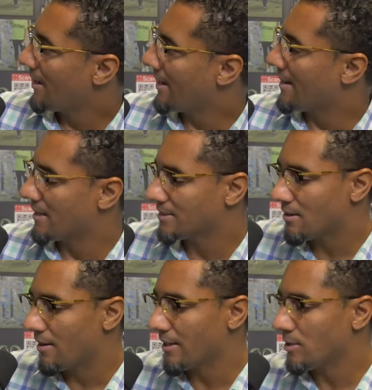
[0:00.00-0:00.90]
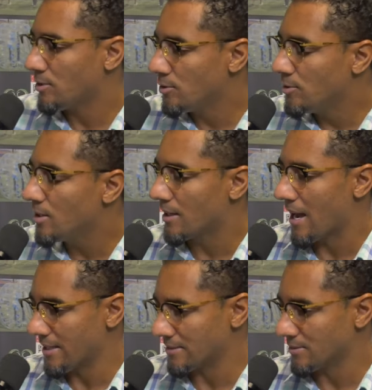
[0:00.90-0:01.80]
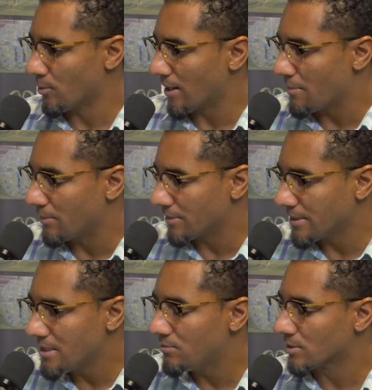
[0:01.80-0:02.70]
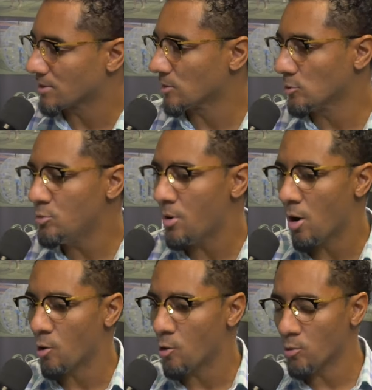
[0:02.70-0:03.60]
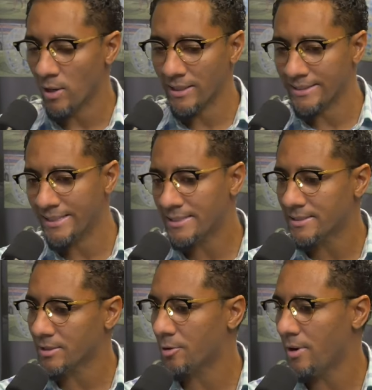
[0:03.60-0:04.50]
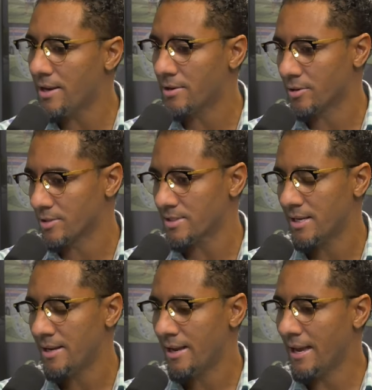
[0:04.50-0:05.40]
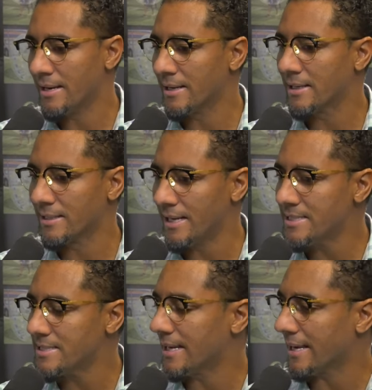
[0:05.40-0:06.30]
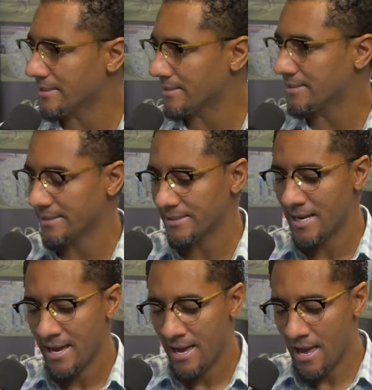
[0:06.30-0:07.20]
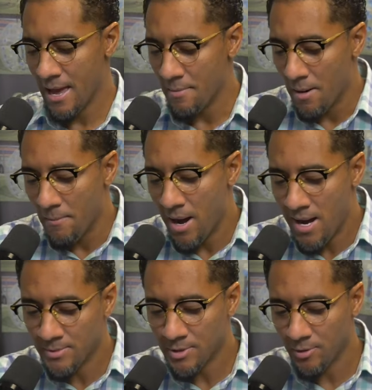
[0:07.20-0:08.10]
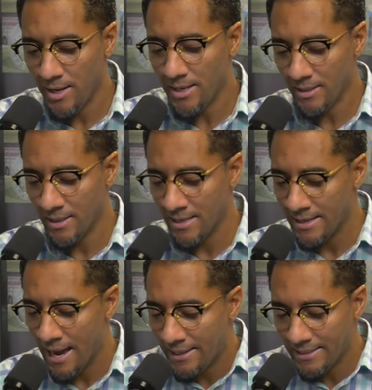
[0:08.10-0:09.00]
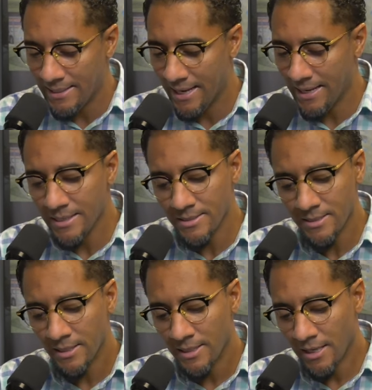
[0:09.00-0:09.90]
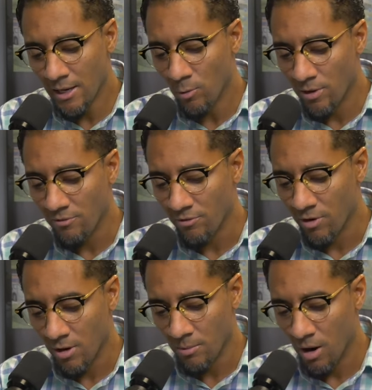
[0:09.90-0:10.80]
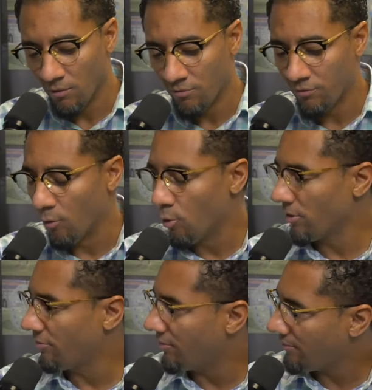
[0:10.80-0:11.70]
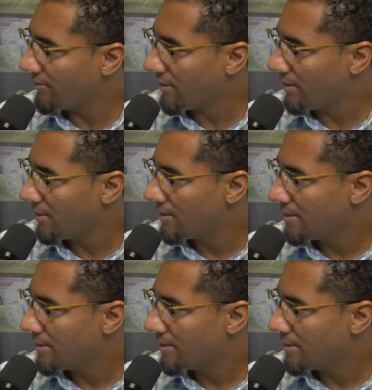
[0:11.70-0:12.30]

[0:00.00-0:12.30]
And I started utilizing what I believe was a loophole against the creditors and the collection agencies. And my mom's credit in 90 days, it went from a 450